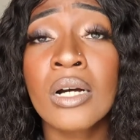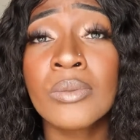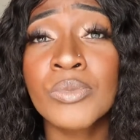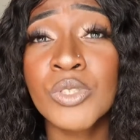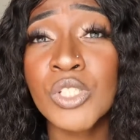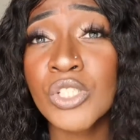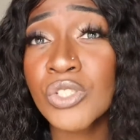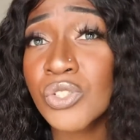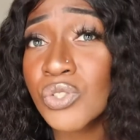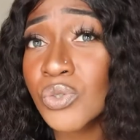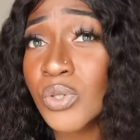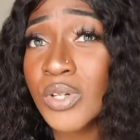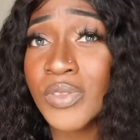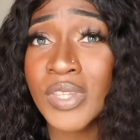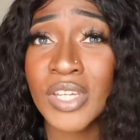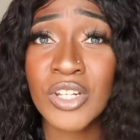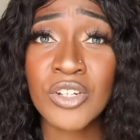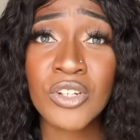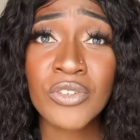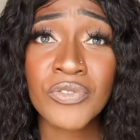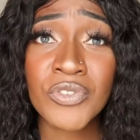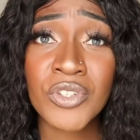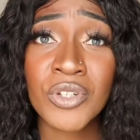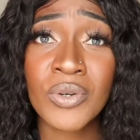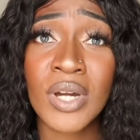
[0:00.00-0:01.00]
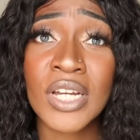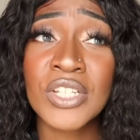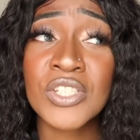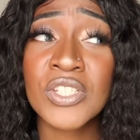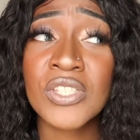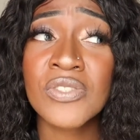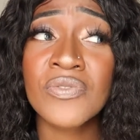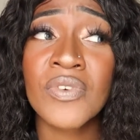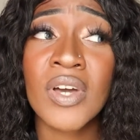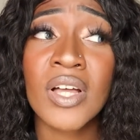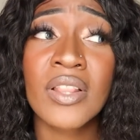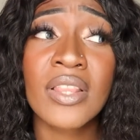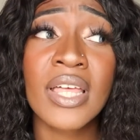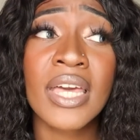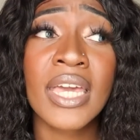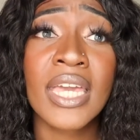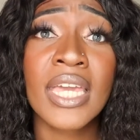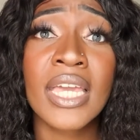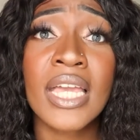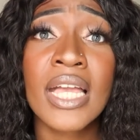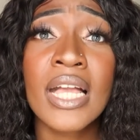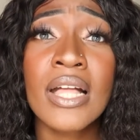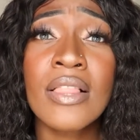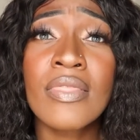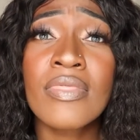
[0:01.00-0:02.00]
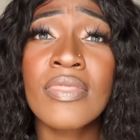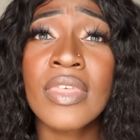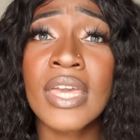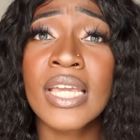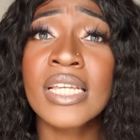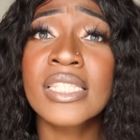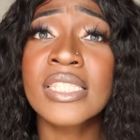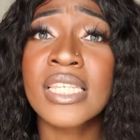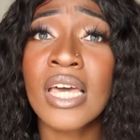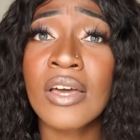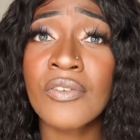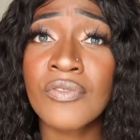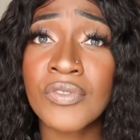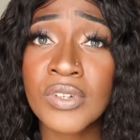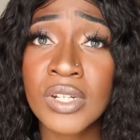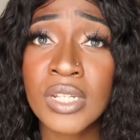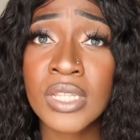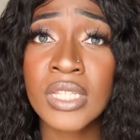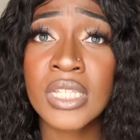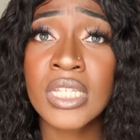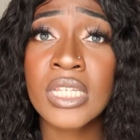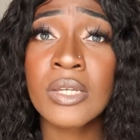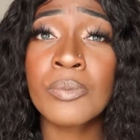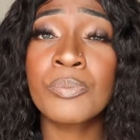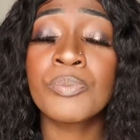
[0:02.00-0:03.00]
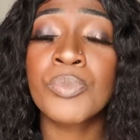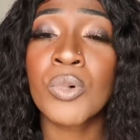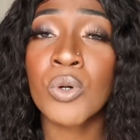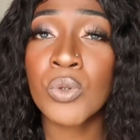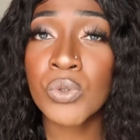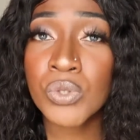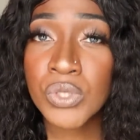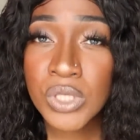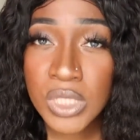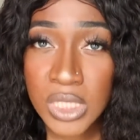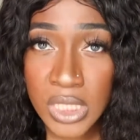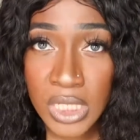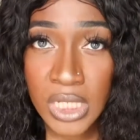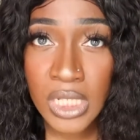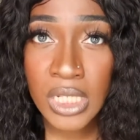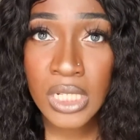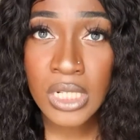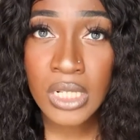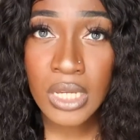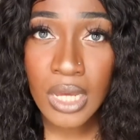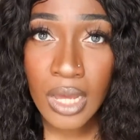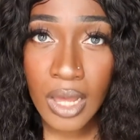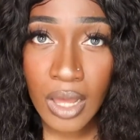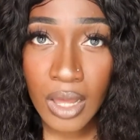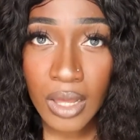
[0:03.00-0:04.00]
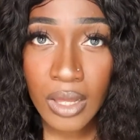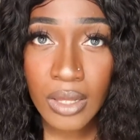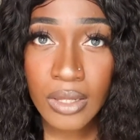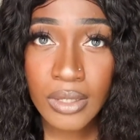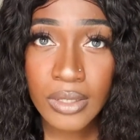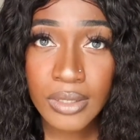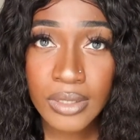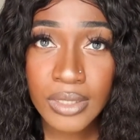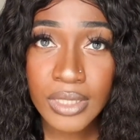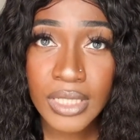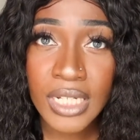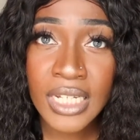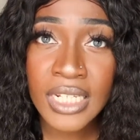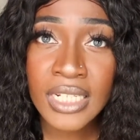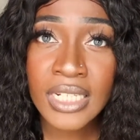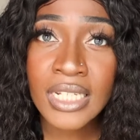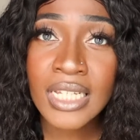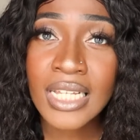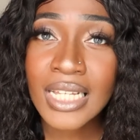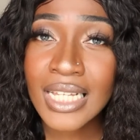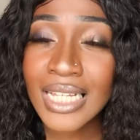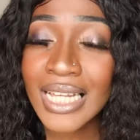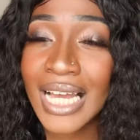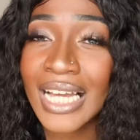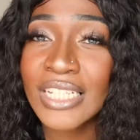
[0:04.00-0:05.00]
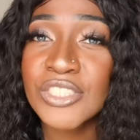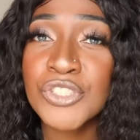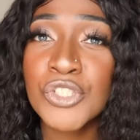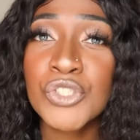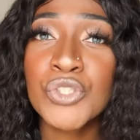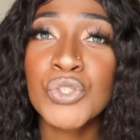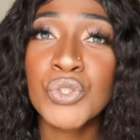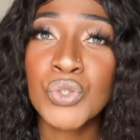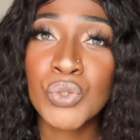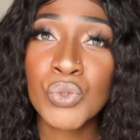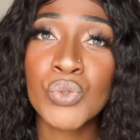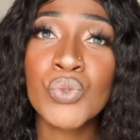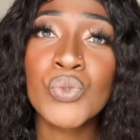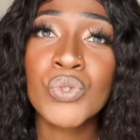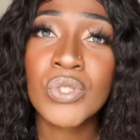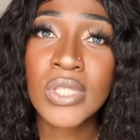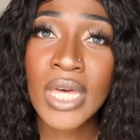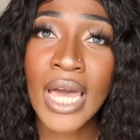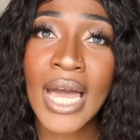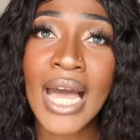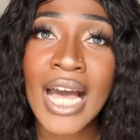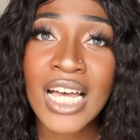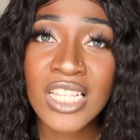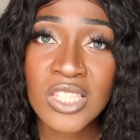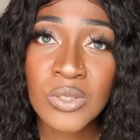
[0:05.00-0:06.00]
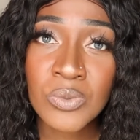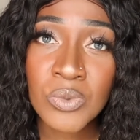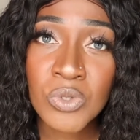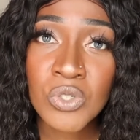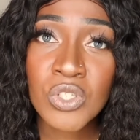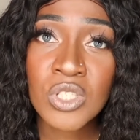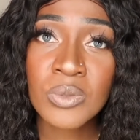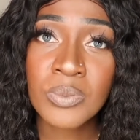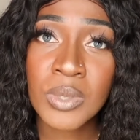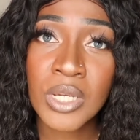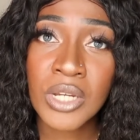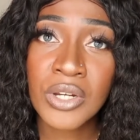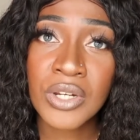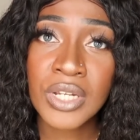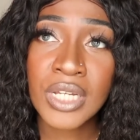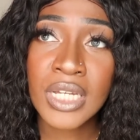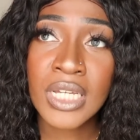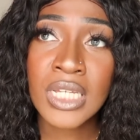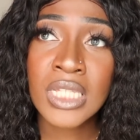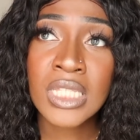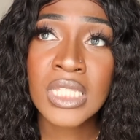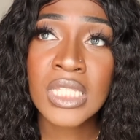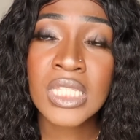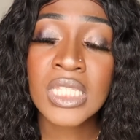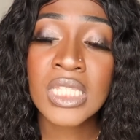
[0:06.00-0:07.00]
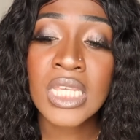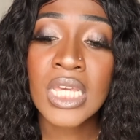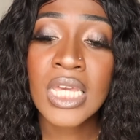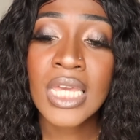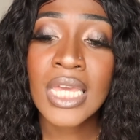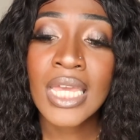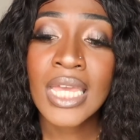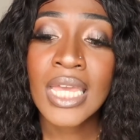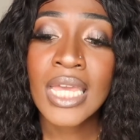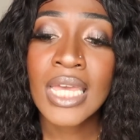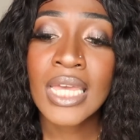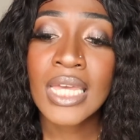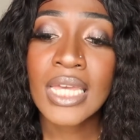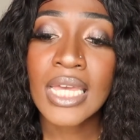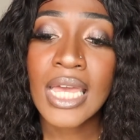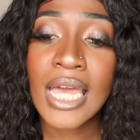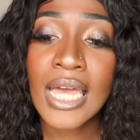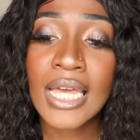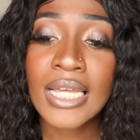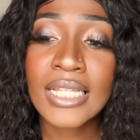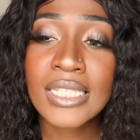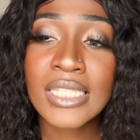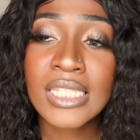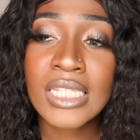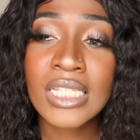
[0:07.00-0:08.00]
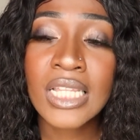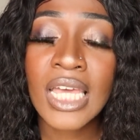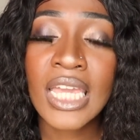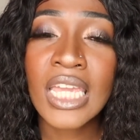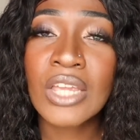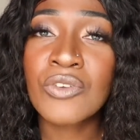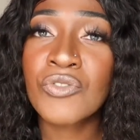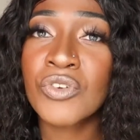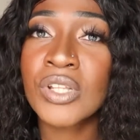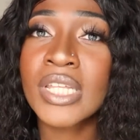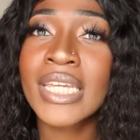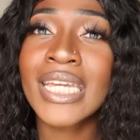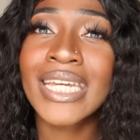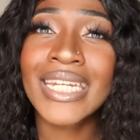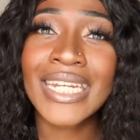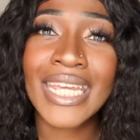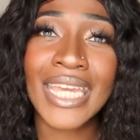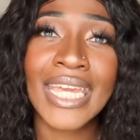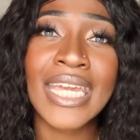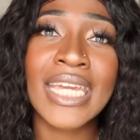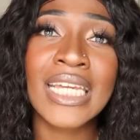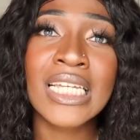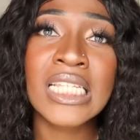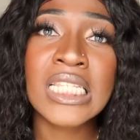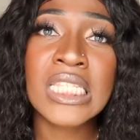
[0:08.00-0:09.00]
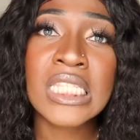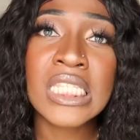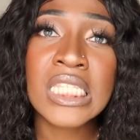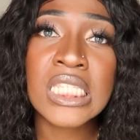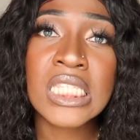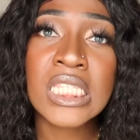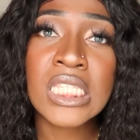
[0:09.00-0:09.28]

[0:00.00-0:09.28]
just during the interview, I just felt like they definitely boasted and got to use that hospital experience to like really enhance